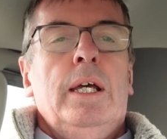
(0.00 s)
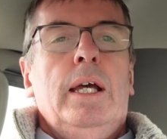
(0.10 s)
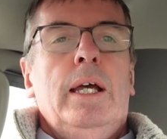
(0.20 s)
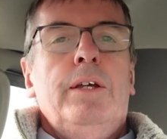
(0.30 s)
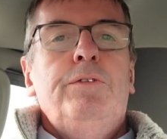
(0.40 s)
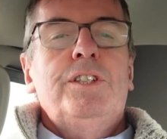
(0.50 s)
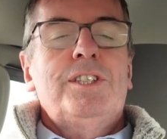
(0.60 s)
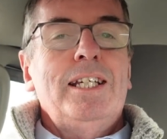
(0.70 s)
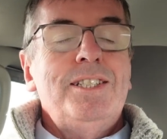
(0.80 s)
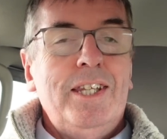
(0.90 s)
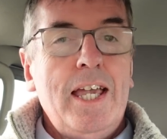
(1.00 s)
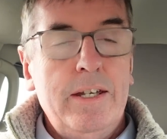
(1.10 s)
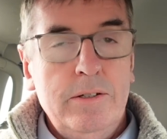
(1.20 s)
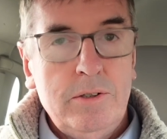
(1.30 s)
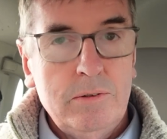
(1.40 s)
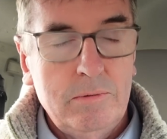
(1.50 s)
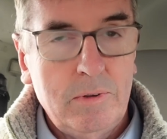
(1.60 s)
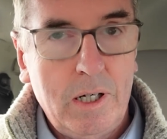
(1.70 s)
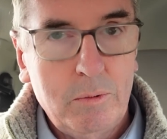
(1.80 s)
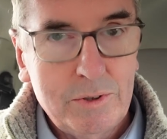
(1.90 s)
If you stay to the end,
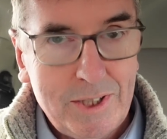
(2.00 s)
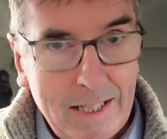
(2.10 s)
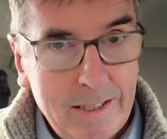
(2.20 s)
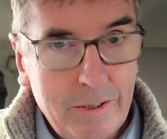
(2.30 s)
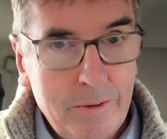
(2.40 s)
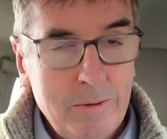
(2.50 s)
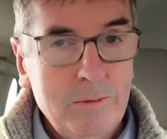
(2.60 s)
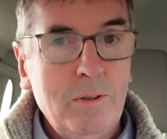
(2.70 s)
I will tell you